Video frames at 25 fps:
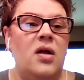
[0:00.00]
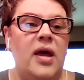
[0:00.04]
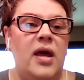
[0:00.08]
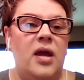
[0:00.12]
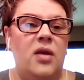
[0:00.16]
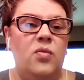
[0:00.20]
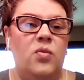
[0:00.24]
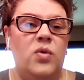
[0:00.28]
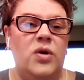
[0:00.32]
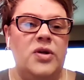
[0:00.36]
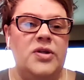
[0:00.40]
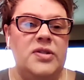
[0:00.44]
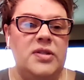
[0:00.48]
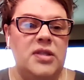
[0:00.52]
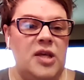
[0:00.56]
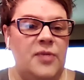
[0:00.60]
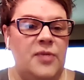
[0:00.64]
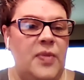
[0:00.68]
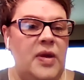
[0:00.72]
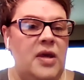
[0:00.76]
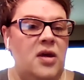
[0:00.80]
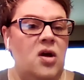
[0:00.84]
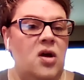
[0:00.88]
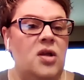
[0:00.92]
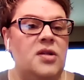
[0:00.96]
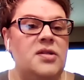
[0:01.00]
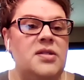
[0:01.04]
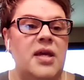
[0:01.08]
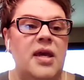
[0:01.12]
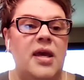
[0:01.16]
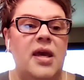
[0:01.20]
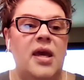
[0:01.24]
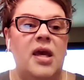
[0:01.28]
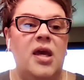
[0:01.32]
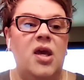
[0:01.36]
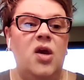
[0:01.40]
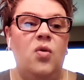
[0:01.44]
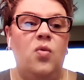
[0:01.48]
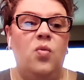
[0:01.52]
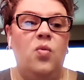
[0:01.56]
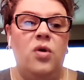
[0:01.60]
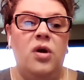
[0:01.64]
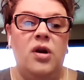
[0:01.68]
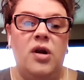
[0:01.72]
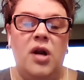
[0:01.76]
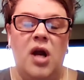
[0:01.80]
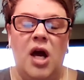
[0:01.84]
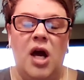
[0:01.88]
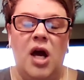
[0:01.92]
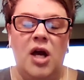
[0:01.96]
and we're sleeping all day, we're
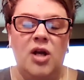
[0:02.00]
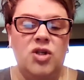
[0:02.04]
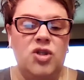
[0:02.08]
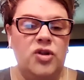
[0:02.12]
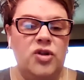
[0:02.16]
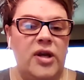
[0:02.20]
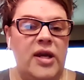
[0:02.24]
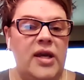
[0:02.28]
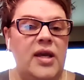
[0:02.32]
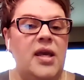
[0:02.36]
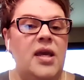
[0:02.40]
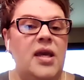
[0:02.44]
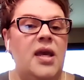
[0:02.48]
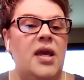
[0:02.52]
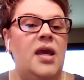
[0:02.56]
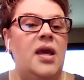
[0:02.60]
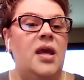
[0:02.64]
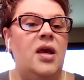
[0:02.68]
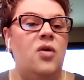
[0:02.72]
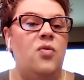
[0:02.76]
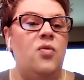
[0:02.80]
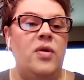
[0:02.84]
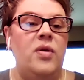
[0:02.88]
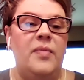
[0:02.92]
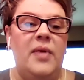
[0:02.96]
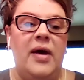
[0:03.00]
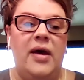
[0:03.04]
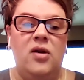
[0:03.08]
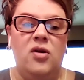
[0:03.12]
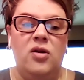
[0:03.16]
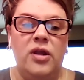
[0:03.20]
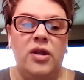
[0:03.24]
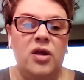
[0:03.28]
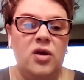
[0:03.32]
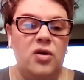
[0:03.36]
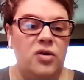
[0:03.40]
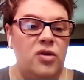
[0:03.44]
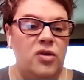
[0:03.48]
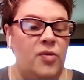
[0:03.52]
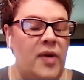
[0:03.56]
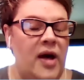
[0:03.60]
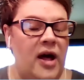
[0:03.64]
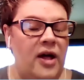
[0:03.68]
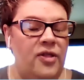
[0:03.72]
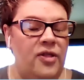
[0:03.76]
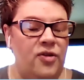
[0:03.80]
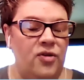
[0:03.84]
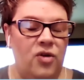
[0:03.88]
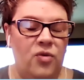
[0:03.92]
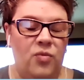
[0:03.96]
not drinking, we might only go to the
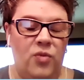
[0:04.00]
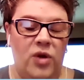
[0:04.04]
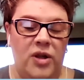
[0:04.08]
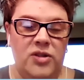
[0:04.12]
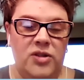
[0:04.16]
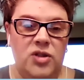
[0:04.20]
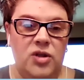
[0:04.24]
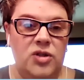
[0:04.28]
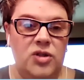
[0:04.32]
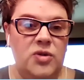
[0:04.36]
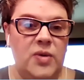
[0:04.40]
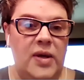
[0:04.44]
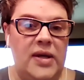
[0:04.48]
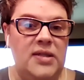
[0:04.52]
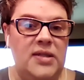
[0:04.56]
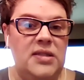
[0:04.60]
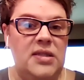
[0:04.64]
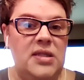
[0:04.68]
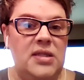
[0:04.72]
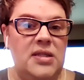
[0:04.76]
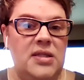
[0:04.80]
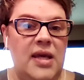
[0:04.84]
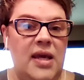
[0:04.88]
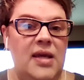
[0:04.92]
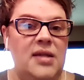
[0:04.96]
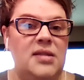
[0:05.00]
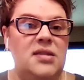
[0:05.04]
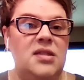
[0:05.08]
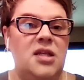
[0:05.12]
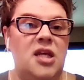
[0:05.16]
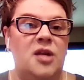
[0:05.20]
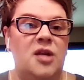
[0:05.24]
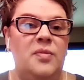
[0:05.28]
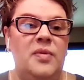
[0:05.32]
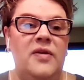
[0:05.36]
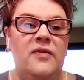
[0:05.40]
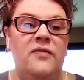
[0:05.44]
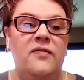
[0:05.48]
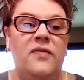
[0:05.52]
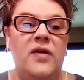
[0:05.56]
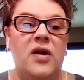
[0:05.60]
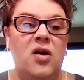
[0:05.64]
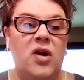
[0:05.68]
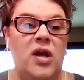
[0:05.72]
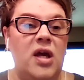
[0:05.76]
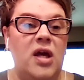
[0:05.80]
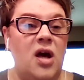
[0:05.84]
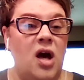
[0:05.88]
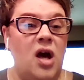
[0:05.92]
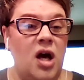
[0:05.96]
bathroom once or twice a day. It's going to be
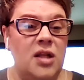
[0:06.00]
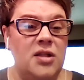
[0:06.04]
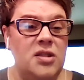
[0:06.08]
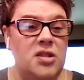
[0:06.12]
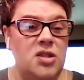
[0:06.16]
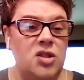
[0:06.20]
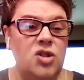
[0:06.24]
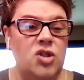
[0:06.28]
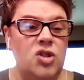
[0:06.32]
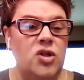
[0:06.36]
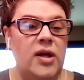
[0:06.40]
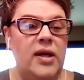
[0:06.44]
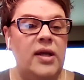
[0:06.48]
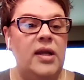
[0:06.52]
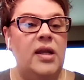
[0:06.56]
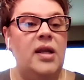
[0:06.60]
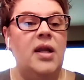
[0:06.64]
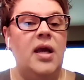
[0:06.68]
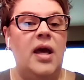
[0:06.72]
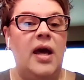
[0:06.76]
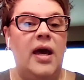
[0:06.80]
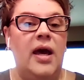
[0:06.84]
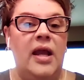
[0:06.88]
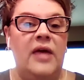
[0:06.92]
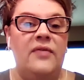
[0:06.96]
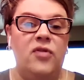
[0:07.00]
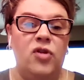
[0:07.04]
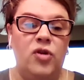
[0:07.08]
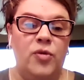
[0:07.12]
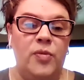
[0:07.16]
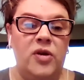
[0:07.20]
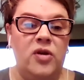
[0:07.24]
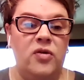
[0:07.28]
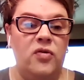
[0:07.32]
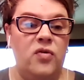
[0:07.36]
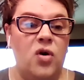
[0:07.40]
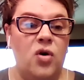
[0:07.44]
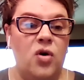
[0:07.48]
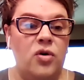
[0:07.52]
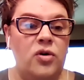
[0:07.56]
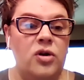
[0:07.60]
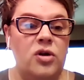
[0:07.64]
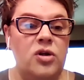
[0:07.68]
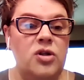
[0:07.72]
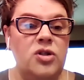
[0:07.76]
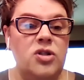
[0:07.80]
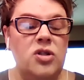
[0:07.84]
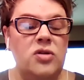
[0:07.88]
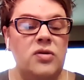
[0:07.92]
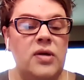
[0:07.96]
very concentrated, kind of have a little bit of odor
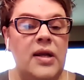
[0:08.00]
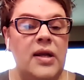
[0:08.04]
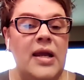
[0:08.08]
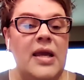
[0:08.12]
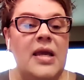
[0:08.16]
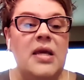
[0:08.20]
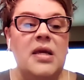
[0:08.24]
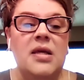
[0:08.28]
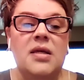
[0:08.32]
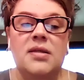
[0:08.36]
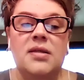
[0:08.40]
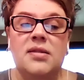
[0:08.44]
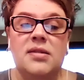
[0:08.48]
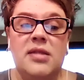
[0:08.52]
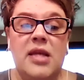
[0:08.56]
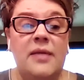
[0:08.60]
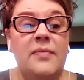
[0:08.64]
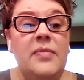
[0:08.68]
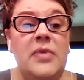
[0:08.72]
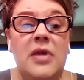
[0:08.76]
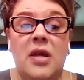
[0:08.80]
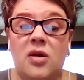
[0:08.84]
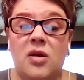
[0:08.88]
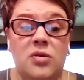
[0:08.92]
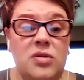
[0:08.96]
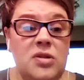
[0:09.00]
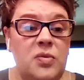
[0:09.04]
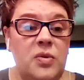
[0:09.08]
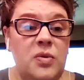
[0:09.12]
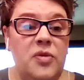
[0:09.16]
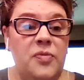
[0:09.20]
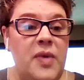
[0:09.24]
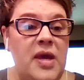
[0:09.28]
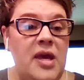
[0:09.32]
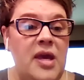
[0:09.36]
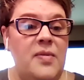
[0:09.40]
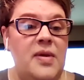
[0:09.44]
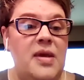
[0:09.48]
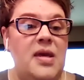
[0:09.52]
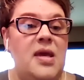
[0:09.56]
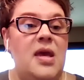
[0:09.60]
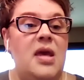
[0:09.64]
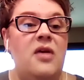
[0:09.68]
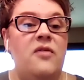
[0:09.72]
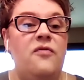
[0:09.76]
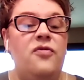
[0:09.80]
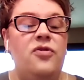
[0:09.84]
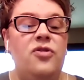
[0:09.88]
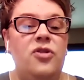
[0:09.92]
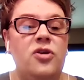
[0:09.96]
to it. Same things with baby.
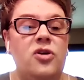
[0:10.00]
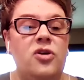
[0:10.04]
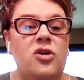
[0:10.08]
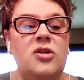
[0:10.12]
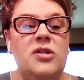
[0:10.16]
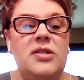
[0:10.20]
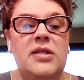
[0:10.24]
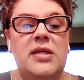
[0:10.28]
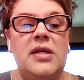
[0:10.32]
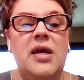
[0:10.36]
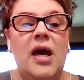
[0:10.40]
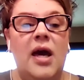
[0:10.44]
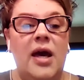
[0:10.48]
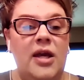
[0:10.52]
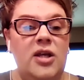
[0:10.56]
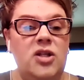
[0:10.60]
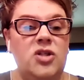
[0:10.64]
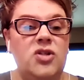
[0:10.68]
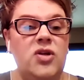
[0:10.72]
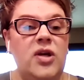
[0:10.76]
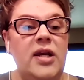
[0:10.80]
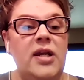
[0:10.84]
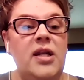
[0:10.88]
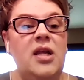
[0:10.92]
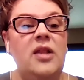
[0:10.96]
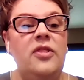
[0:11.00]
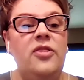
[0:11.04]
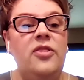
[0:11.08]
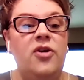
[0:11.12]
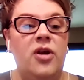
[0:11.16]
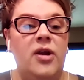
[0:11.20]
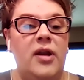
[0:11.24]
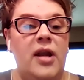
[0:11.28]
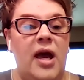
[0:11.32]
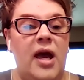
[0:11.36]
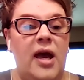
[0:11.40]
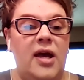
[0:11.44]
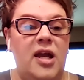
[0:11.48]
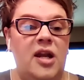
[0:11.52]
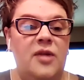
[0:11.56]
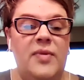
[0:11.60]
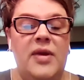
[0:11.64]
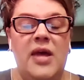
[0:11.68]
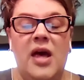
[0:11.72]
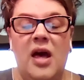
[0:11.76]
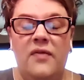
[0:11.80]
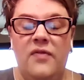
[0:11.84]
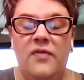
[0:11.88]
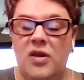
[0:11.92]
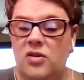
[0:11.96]
If they're dehydrated, they're not going to be
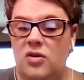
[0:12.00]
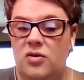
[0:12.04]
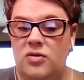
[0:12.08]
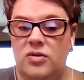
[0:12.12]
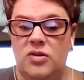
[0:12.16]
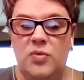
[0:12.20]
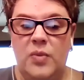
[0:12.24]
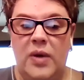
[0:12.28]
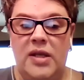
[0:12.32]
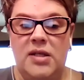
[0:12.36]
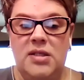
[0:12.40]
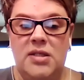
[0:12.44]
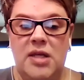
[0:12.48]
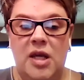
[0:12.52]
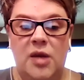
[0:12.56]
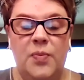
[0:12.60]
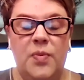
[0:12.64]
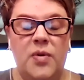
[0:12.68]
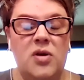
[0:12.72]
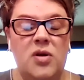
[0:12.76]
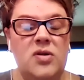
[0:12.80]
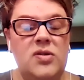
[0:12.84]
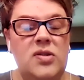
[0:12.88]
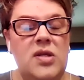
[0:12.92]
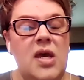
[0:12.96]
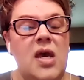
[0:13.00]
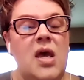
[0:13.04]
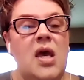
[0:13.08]
having those wet diapers.